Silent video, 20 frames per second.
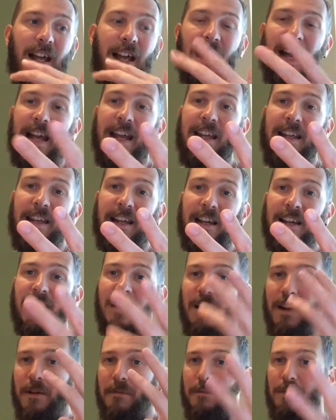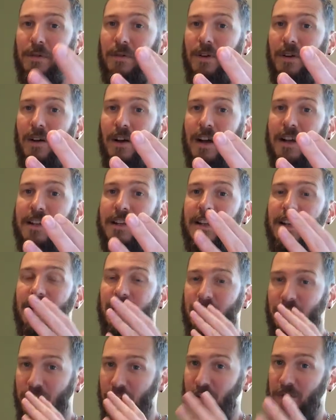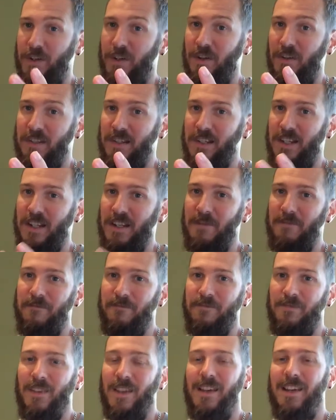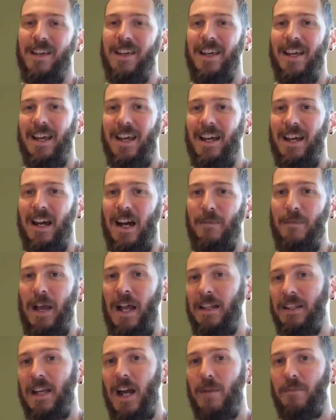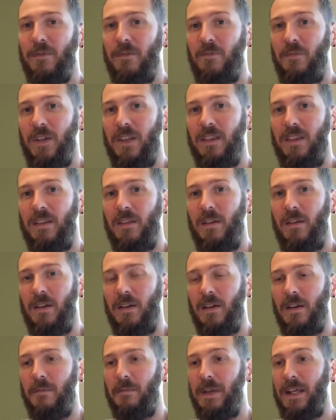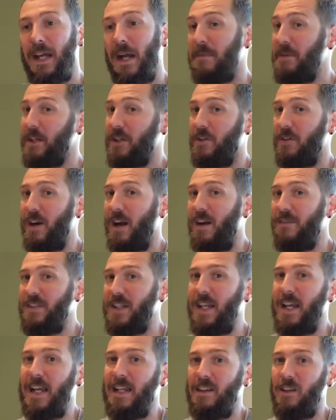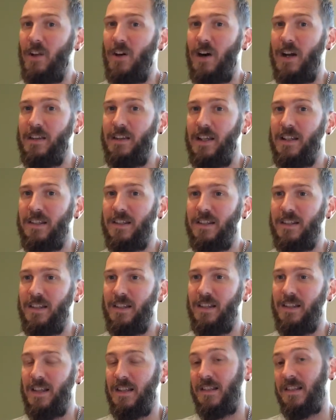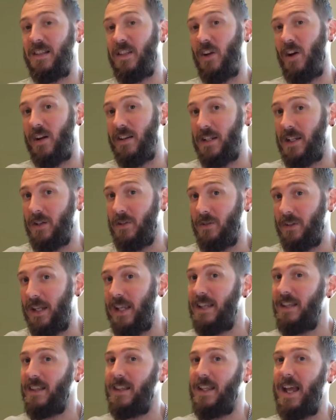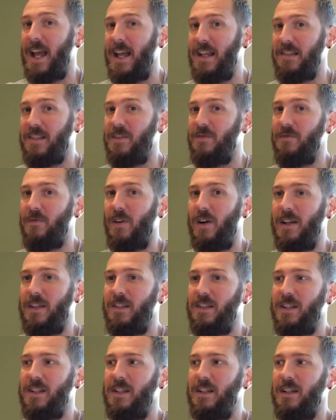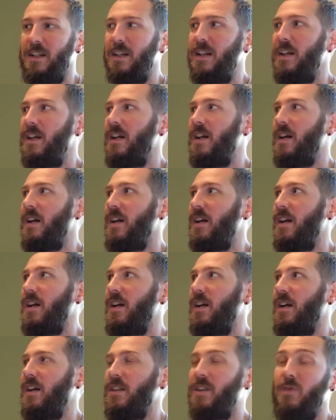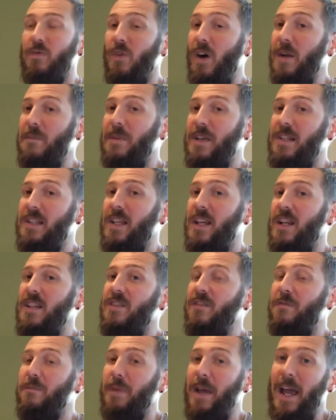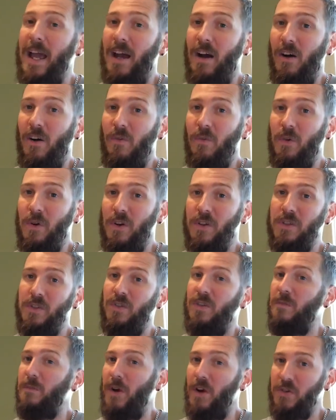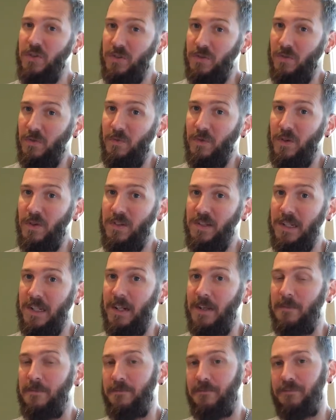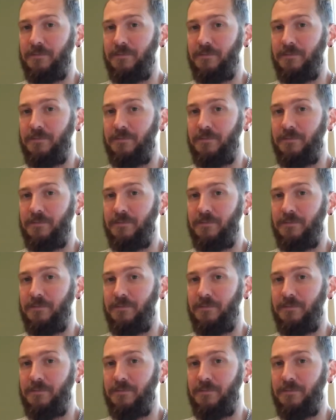anger, pride, curiosity. And coupled with being able to craft a headline that's the ideal length and has the right percentage of power words or emotional words in it,